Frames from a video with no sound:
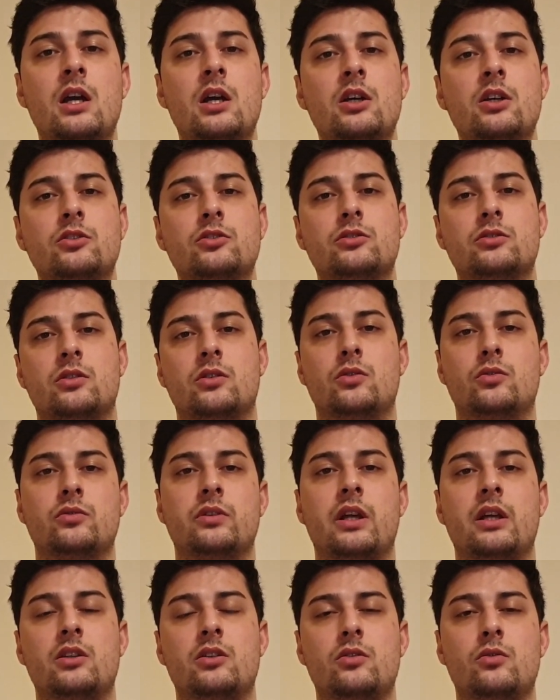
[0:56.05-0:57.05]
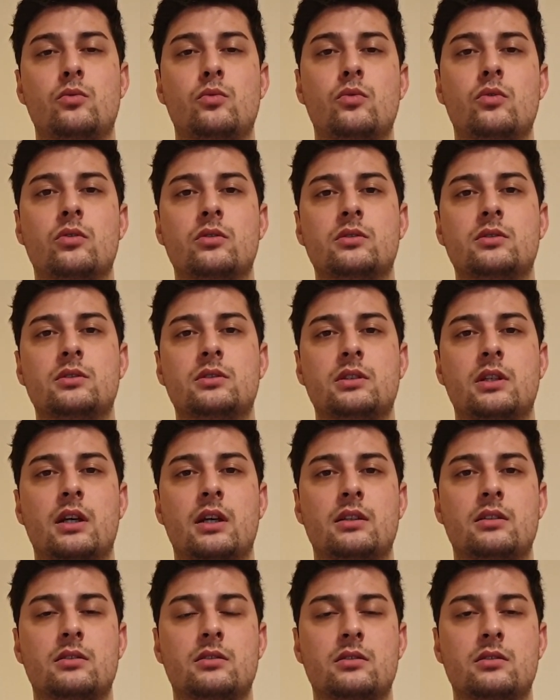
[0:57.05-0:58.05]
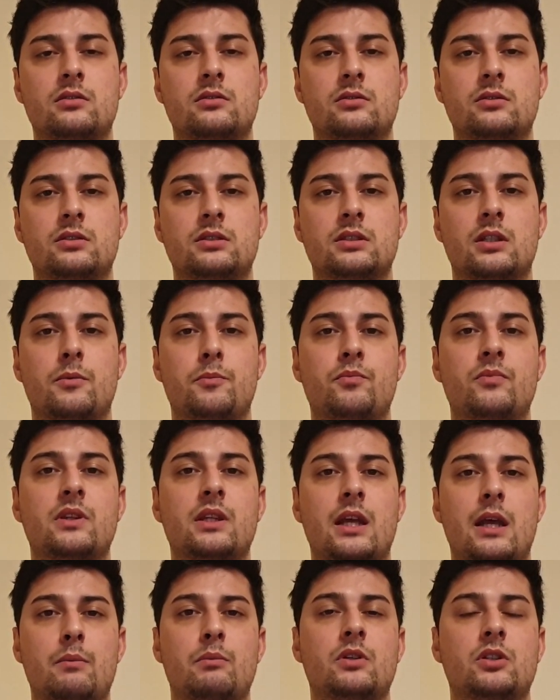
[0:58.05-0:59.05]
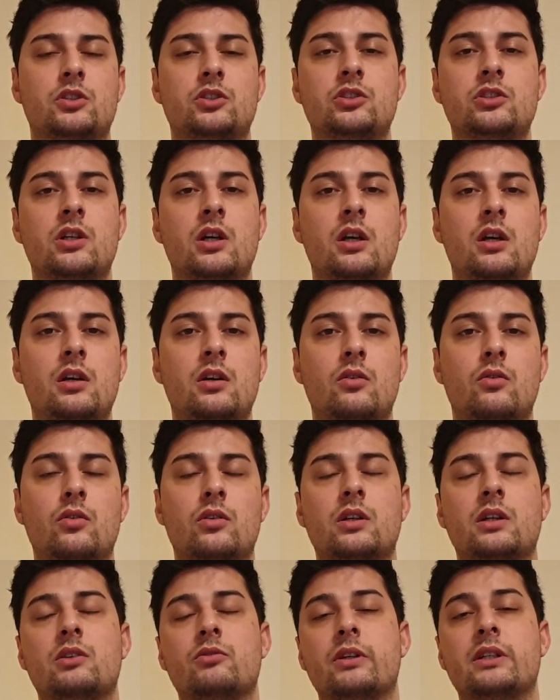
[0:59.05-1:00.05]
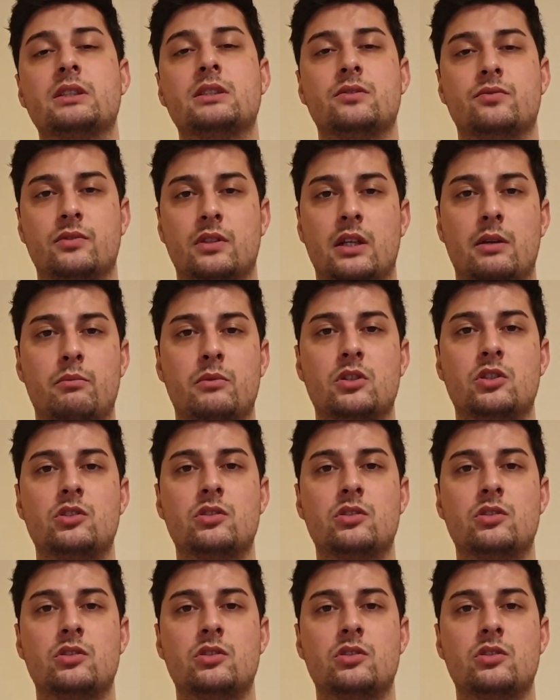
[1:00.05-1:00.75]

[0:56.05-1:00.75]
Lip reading: so that you won't get some damage or aggressive damage